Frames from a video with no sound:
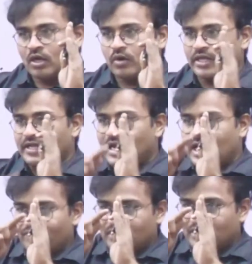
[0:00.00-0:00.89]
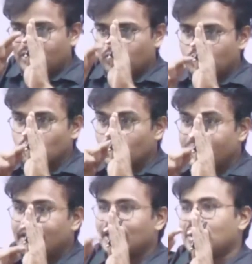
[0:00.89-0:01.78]
Okay, then after that they used to
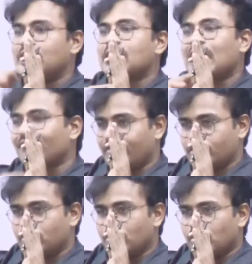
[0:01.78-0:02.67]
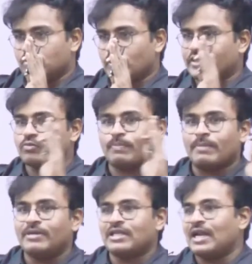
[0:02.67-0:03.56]
intricately carve it so as to
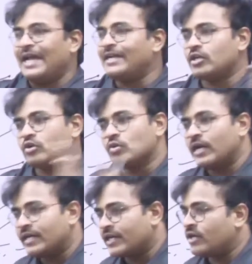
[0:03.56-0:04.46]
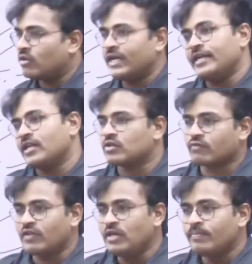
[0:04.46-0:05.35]
permit the light to enter into the interiors
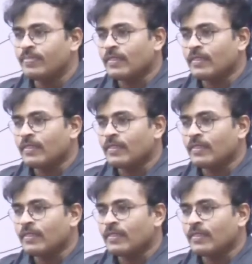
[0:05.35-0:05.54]
of the